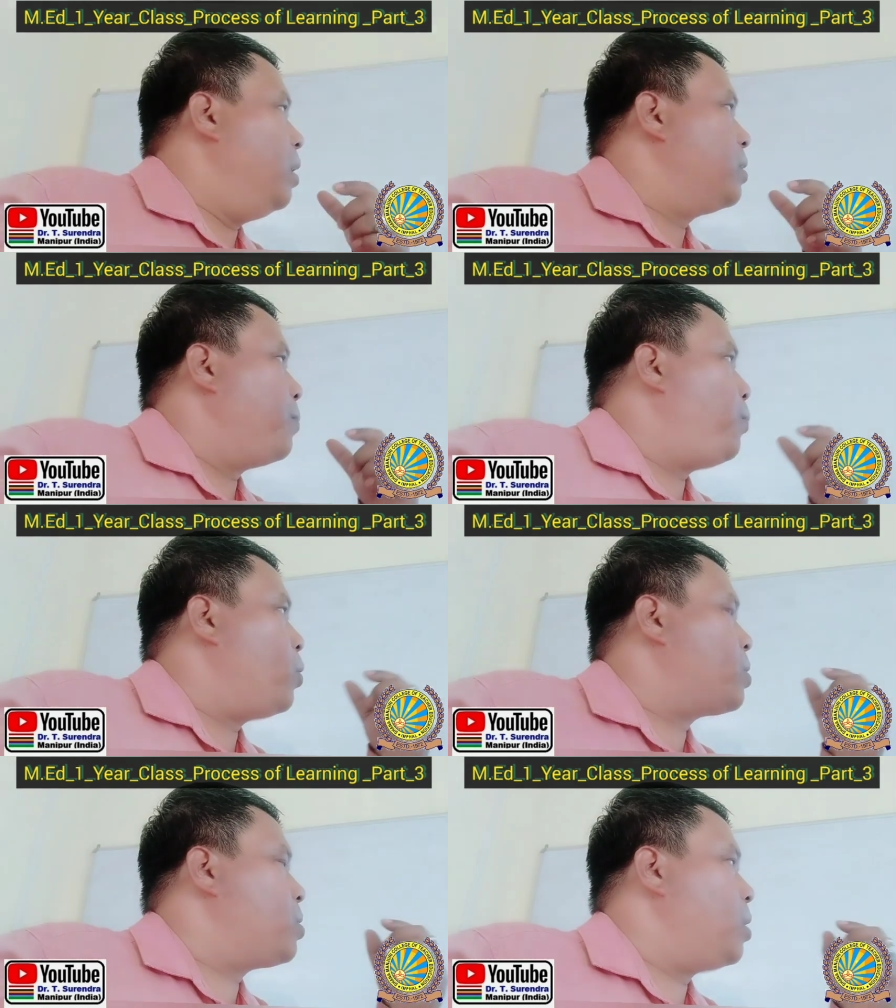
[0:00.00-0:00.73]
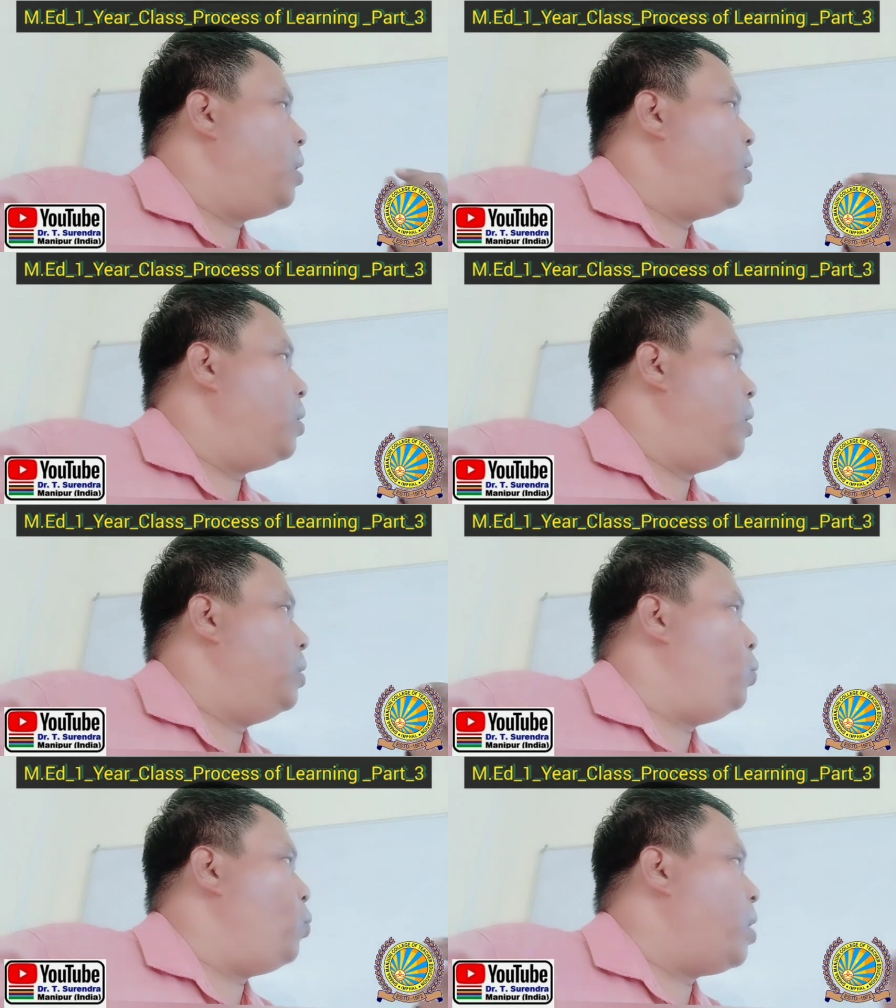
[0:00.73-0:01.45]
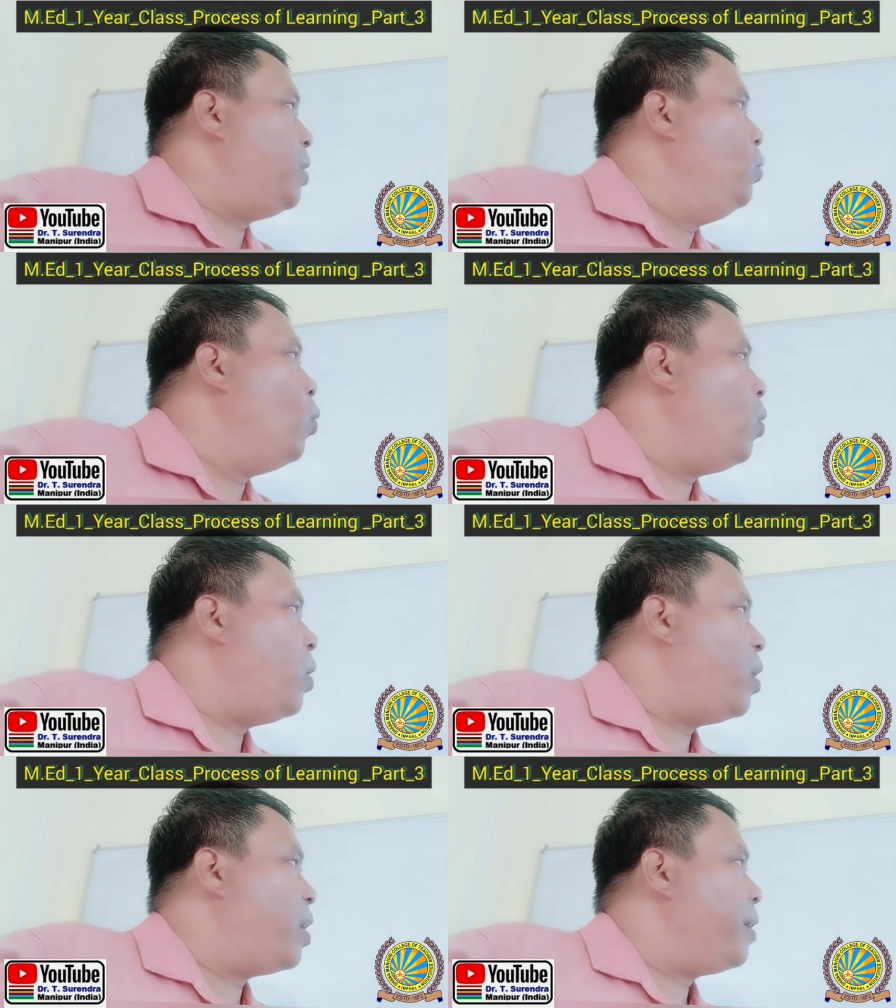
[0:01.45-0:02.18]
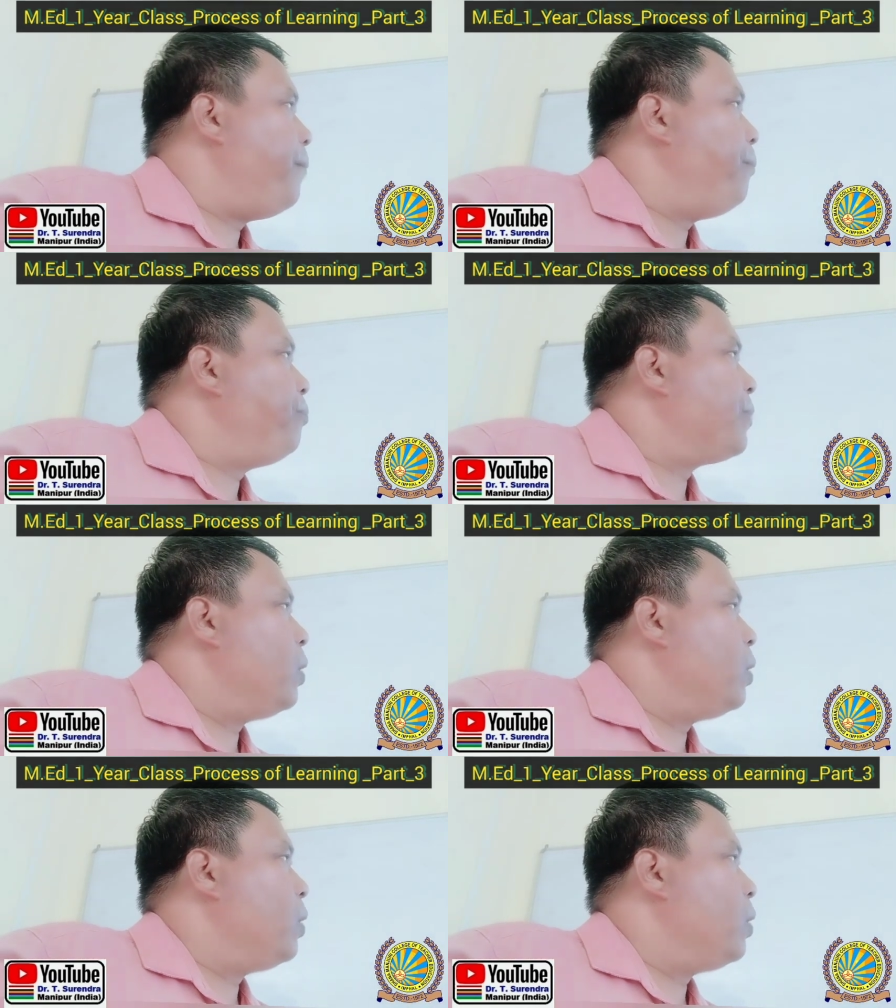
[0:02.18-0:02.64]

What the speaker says: Suppose you are knower.